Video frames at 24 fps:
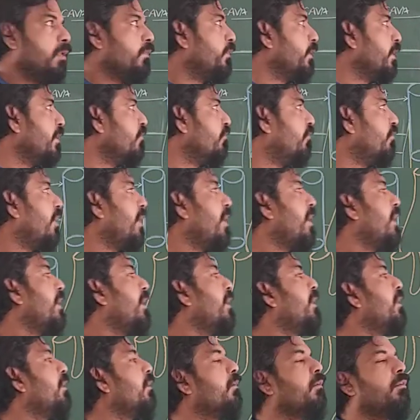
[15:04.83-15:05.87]
Then
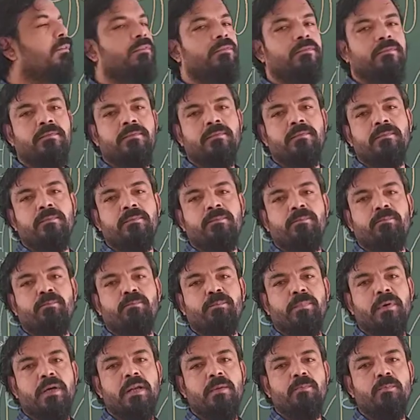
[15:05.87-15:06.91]
why
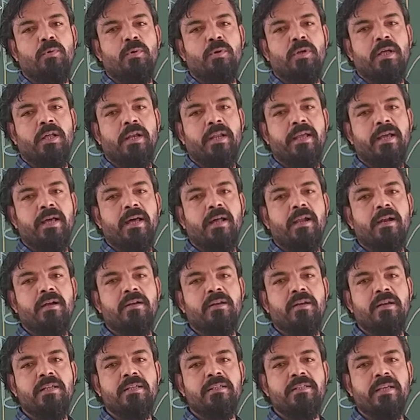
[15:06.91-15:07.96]
pulmonary
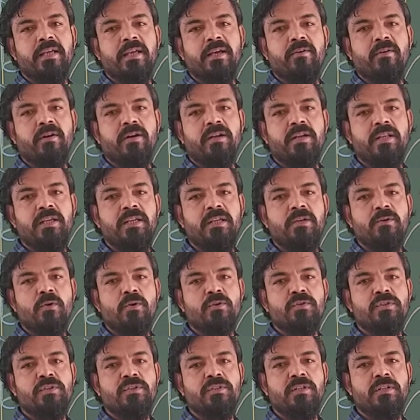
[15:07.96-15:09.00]
arteries have a
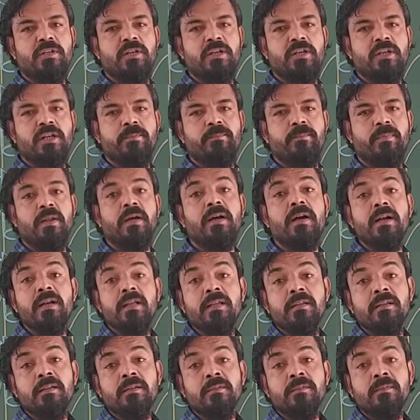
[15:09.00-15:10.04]
deoxygenated
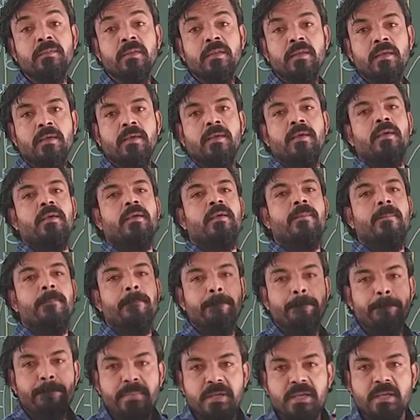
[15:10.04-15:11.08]
blood?
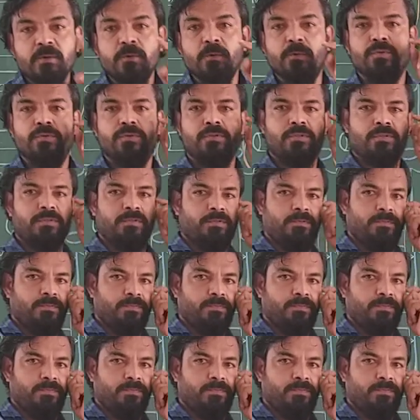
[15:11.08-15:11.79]
Because